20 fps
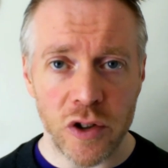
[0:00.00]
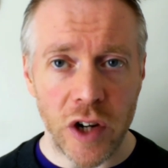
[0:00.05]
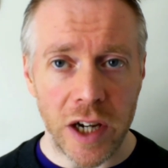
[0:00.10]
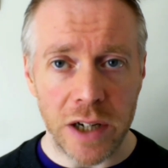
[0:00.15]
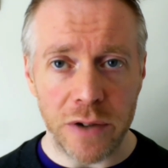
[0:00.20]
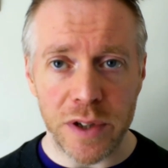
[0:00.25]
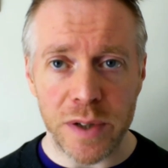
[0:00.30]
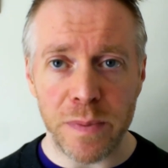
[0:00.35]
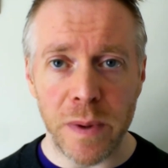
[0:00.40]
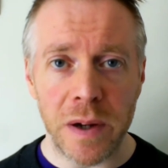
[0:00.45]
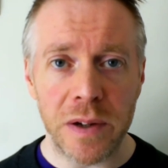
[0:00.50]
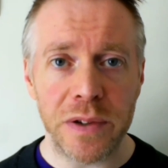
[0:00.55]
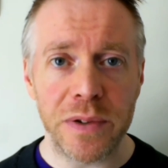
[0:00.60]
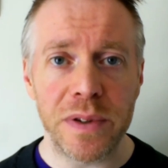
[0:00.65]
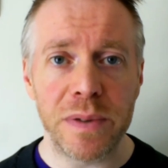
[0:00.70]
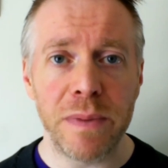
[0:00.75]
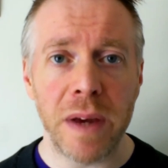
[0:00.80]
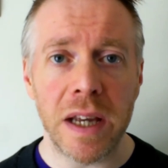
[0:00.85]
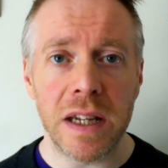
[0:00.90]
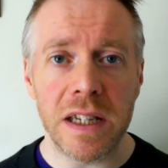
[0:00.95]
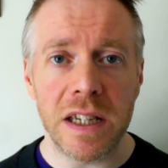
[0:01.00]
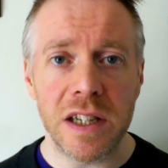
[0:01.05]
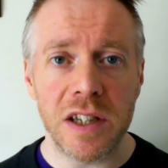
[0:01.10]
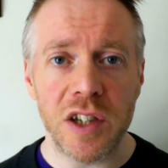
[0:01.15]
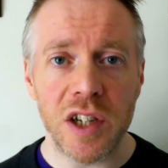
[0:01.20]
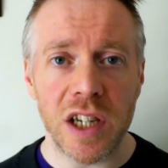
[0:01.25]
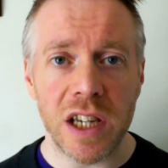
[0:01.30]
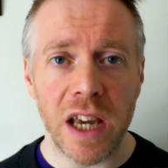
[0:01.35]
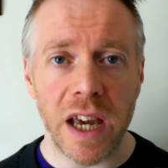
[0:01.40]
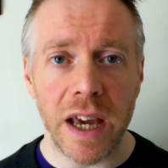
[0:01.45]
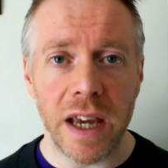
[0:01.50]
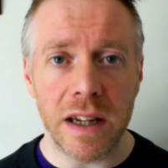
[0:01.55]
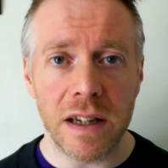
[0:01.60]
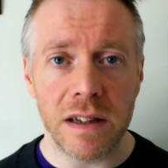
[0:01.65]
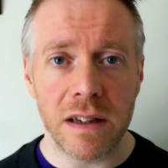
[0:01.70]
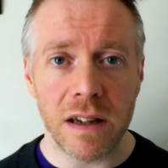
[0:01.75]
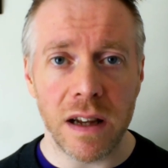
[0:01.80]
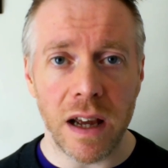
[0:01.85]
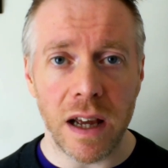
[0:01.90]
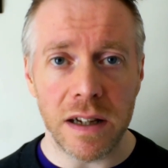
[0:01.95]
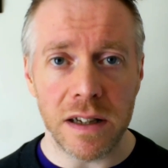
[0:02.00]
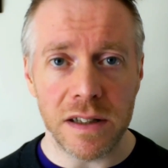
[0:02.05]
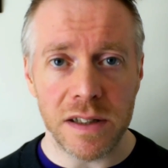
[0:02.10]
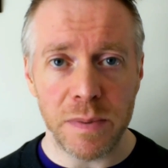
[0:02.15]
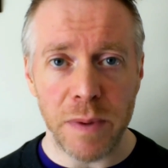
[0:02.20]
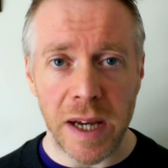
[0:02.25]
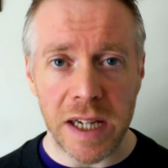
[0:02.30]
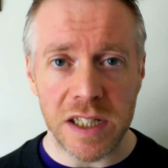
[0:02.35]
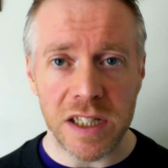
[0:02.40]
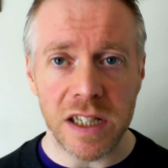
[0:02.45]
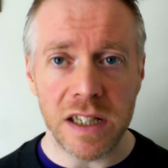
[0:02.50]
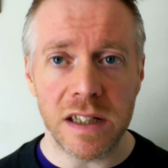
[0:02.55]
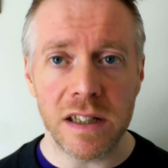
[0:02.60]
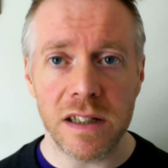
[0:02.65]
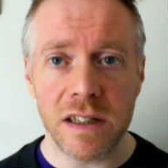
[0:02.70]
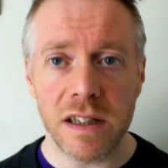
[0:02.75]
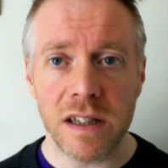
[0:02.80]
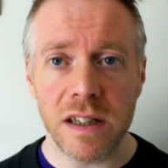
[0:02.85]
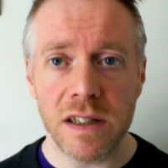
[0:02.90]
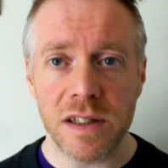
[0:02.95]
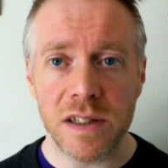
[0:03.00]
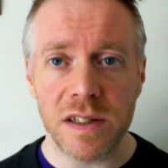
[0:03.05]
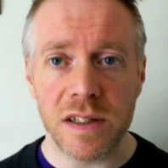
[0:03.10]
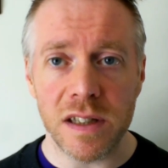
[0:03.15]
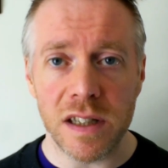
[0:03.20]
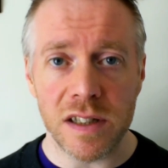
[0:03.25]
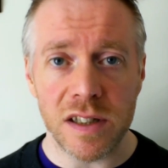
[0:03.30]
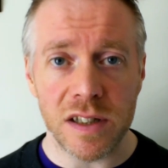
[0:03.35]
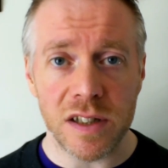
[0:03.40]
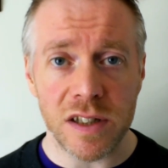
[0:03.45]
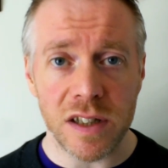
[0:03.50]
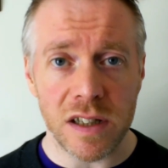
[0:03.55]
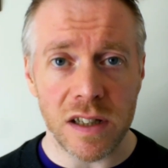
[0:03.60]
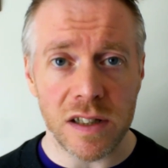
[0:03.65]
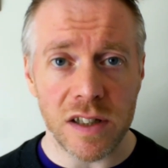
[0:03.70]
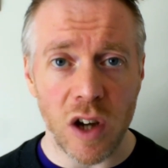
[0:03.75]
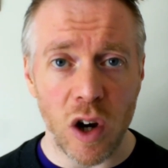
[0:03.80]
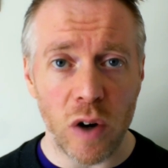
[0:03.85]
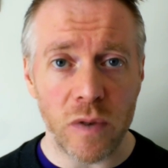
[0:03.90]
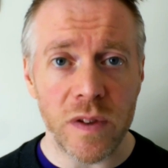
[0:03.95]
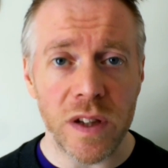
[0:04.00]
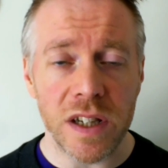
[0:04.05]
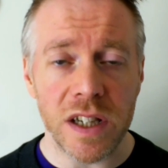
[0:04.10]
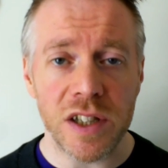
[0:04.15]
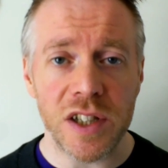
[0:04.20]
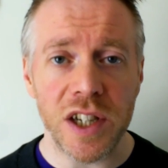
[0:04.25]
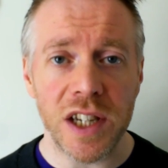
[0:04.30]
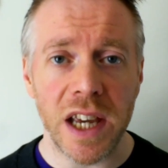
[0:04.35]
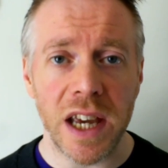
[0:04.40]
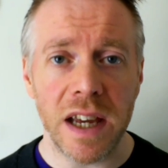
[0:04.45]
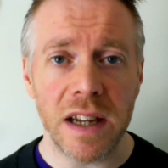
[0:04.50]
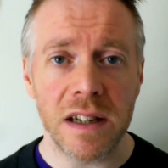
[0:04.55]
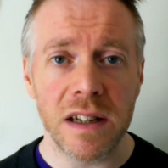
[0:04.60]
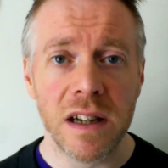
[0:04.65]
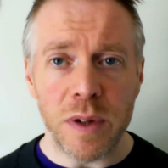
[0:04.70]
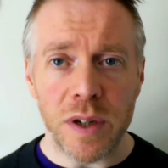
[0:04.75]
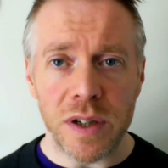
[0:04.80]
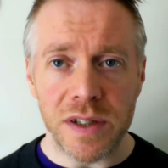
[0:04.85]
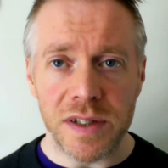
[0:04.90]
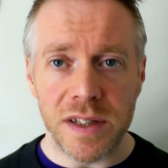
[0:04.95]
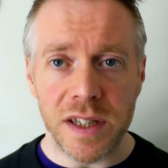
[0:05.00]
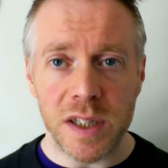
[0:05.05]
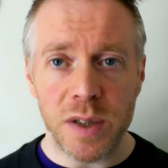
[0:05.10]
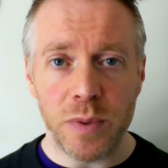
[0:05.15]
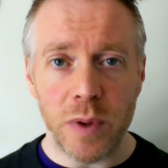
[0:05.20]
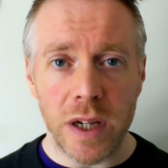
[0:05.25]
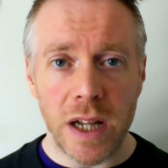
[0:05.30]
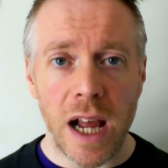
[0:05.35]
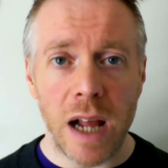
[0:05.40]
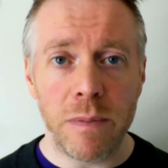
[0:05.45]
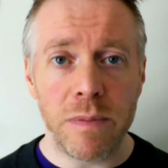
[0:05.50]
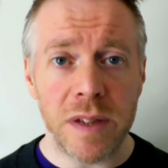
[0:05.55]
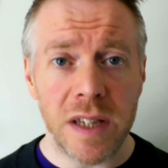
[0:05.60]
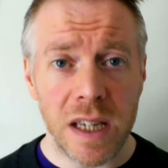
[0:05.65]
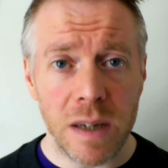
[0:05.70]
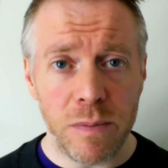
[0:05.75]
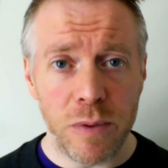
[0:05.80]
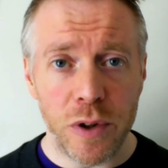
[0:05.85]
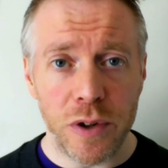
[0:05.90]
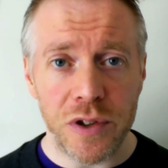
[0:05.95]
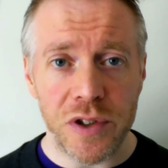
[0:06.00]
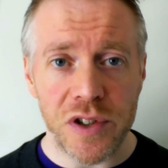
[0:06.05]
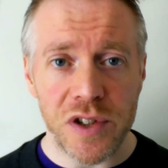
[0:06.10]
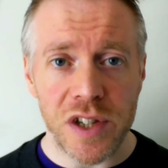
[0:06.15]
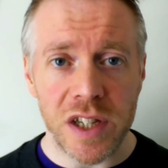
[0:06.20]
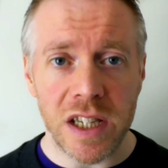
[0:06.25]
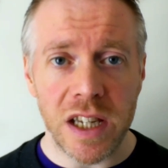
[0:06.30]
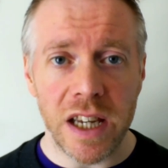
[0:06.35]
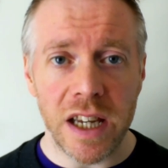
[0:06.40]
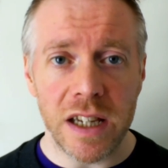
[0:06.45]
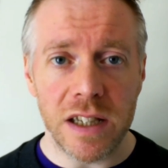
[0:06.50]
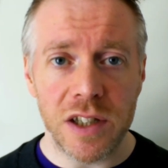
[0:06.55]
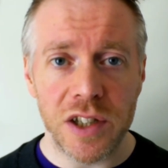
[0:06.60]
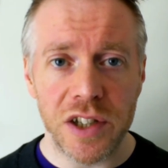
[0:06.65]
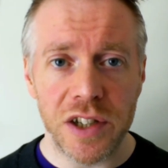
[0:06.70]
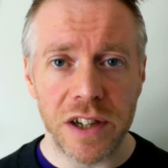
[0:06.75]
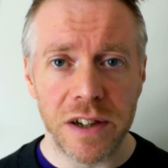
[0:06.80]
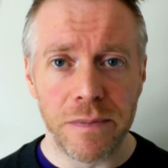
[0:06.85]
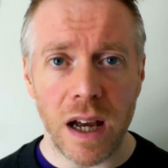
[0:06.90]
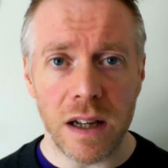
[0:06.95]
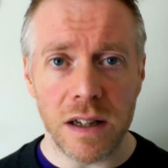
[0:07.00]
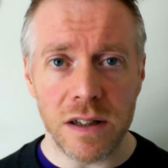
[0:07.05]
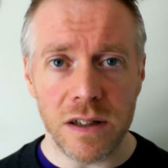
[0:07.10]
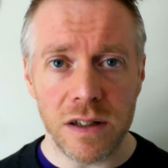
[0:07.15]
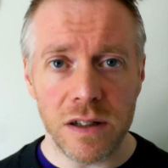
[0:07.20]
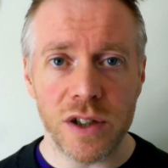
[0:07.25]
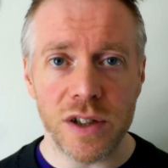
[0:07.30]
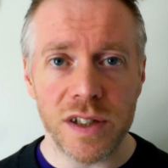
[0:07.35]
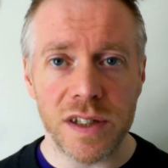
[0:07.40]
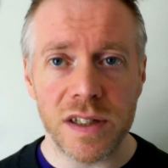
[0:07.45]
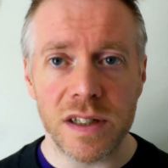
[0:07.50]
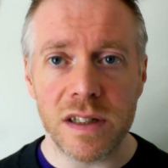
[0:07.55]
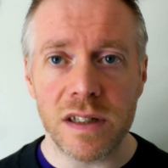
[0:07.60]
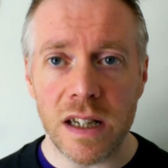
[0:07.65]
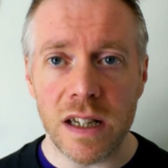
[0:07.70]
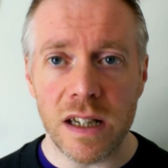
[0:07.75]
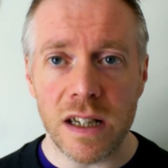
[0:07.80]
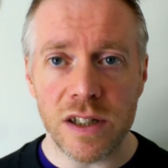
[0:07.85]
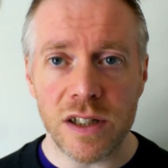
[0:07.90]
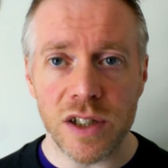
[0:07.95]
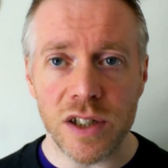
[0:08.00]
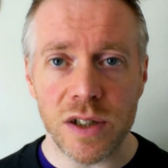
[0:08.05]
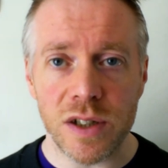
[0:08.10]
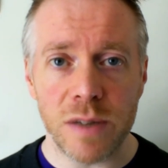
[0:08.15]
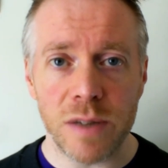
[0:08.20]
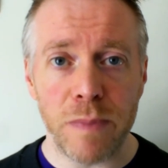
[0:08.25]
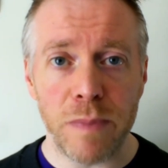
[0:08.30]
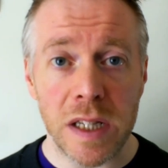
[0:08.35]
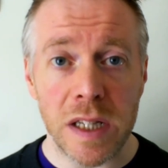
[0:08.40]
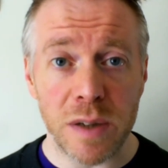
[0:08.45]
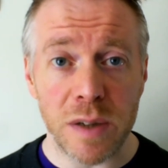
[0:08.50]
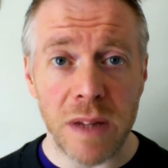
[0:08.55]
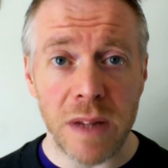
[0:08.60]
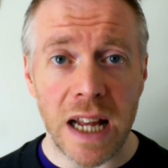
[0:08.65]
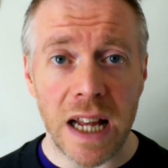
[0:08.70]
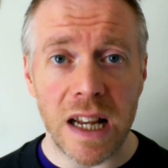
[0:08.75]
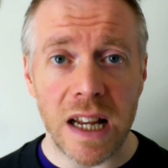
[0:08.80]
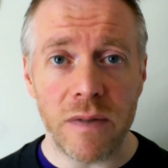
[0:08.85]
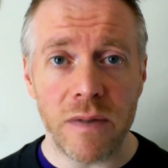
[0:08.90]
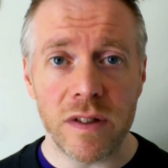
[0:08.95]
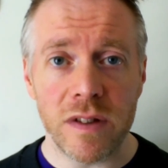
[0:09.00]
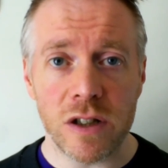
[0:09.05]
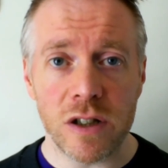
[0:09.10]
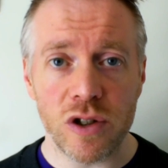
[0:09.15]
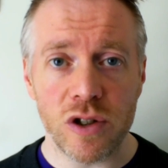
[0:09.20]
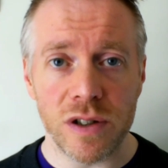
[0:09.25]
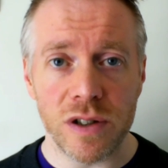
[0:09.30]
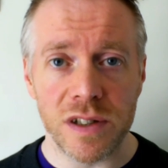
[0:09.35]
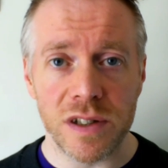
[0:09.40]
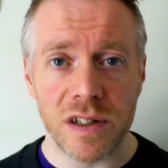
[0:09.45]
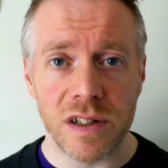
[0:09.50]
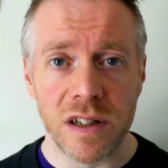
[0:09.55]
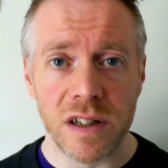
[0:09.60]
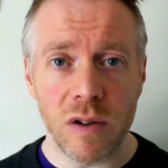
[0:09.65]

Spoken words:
Try to respond to as many as you can, and especially as often as you can, because this will help to keep users engaged, and it just builds up that level of trust